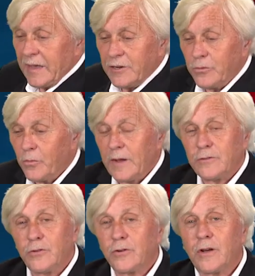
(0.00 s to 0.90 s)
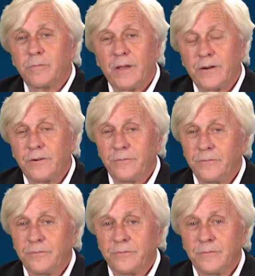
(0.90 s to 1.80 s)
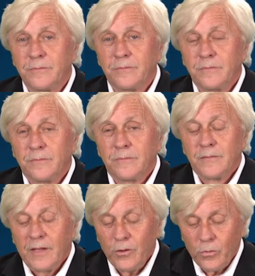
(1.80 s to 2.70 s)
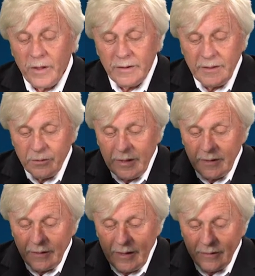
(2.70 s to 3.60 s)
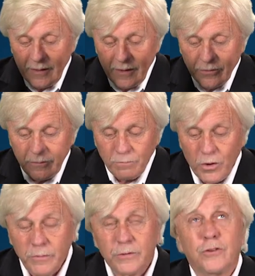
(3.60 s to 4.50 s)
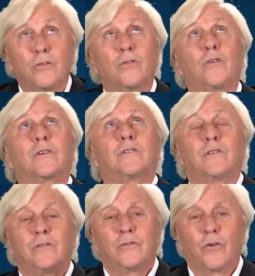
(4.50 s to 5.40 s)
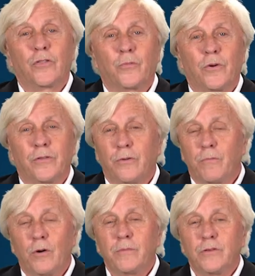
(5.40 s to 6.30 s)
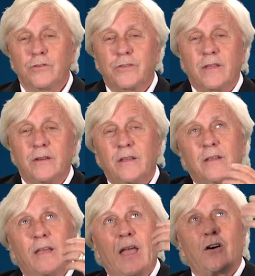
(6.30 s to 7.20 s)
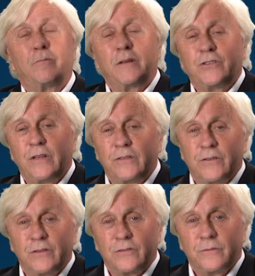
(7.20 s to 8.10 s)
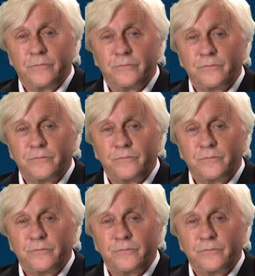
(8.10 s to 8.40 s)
He didn't wait till you got better. He waited. He did it the moment you looked northward, the moment you said, "Help me, Jesus."